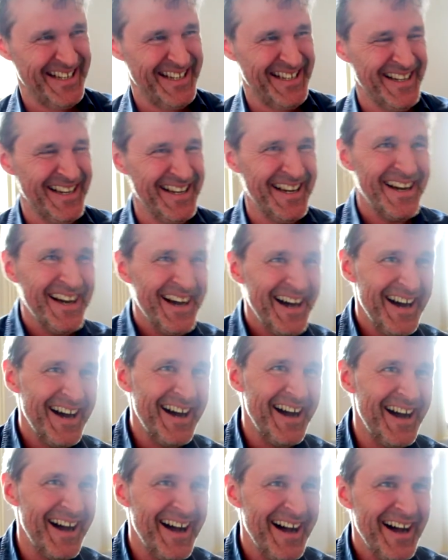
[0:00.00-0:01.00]

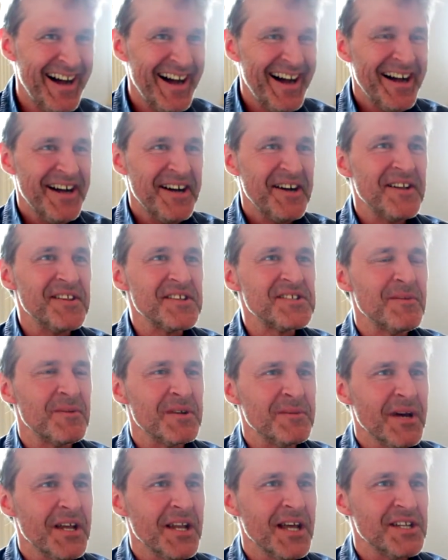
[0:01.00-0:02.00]
There was
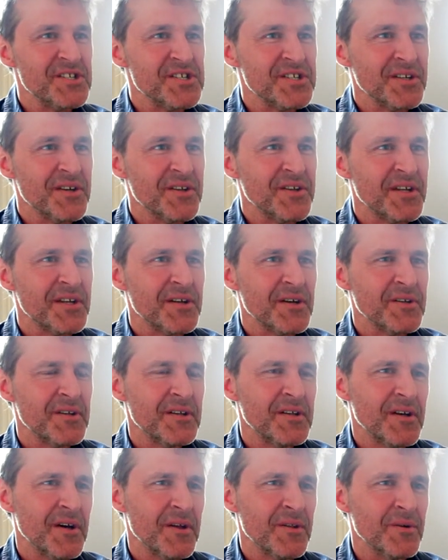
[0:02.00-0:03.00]
something about ageing. I
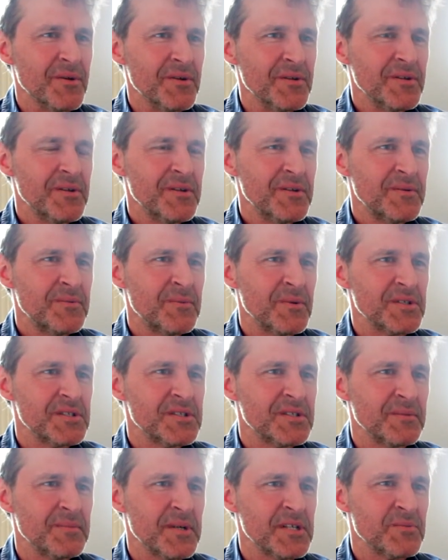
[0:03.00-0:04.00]
thought,
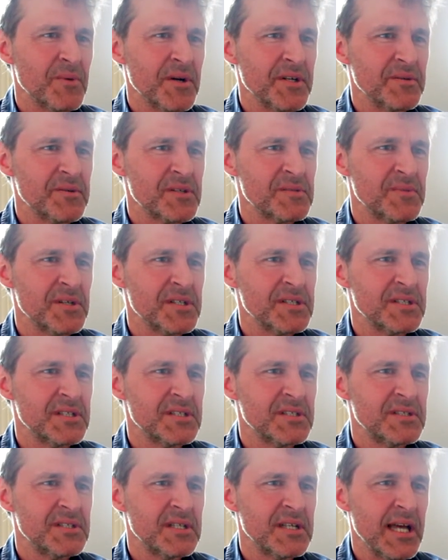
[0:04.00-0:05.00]
what's the best way to express
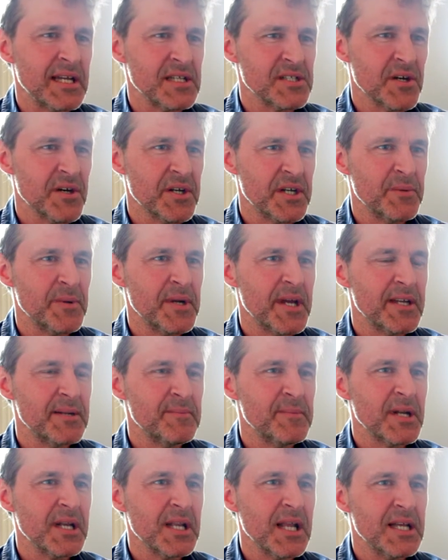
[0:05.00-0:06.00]
this anxiety we get
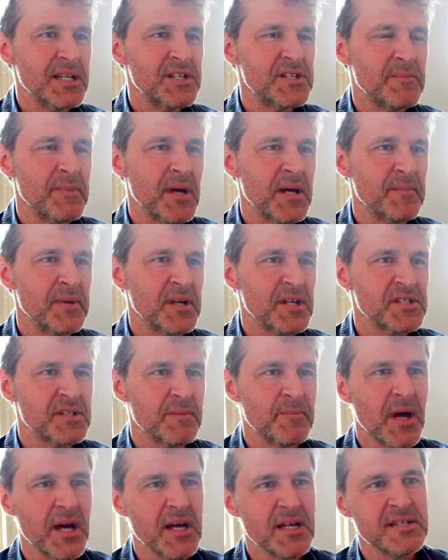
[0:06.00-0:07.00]
in middle age about being
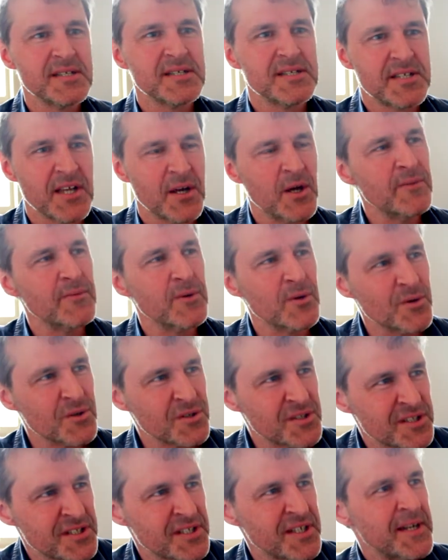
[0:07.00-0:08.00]
surpassed,
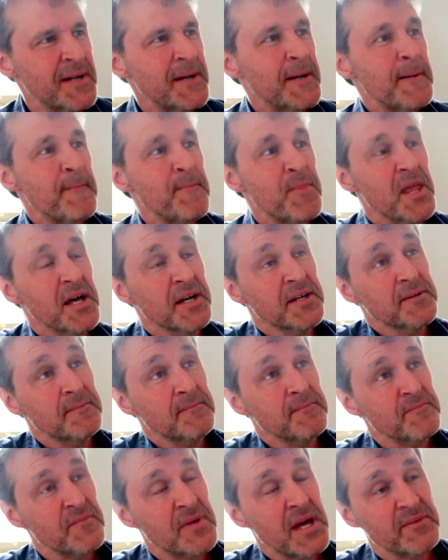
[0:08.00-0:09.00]
overlooked,
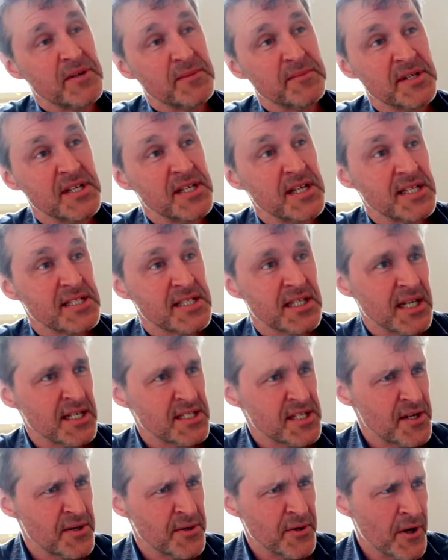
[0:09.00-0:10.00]
having been
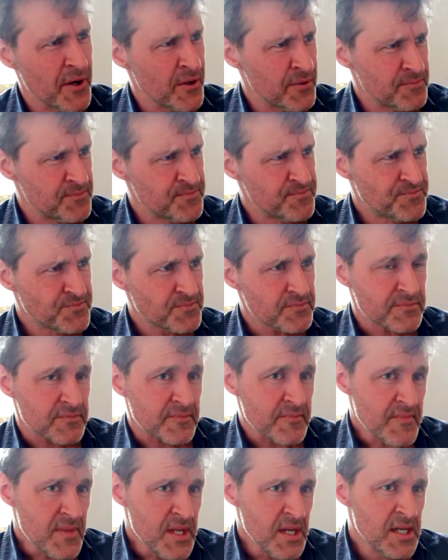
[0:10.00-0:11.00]
yesterday's hero,
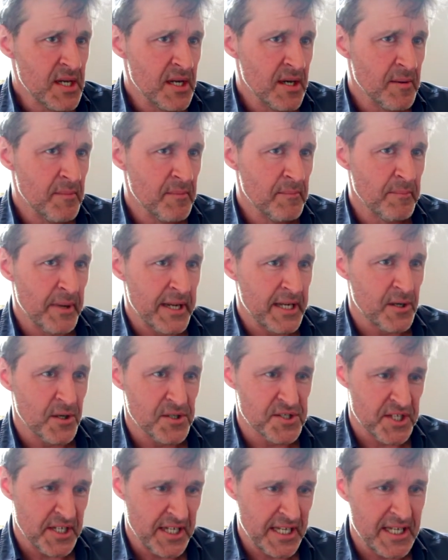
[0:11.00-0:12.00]
being
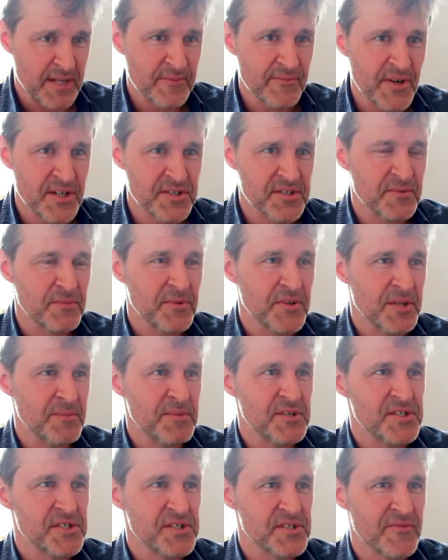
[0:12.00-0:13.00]
constantly confronted with
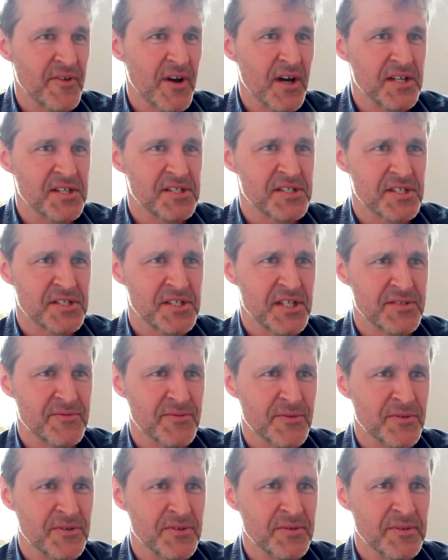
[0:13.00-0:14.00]
images of highly
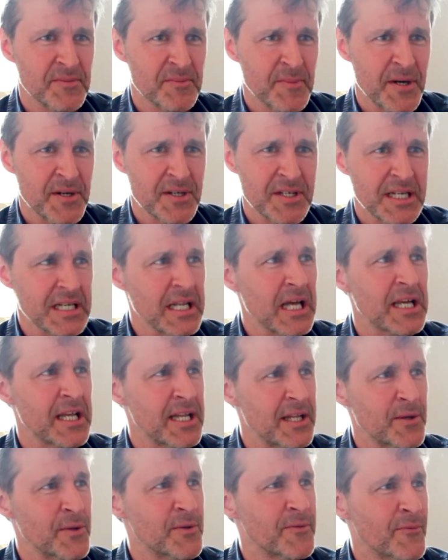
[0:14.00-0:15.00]
successful and apparently
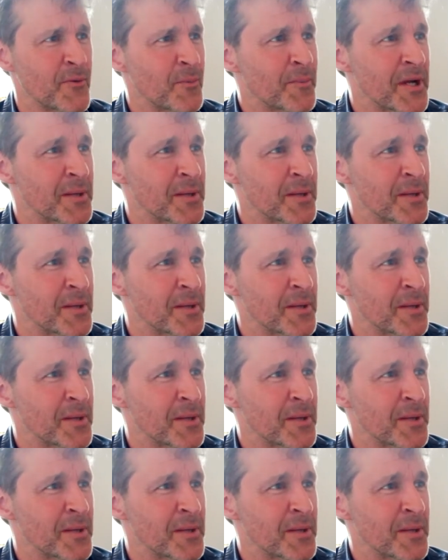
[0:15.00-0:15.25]
lucky youthful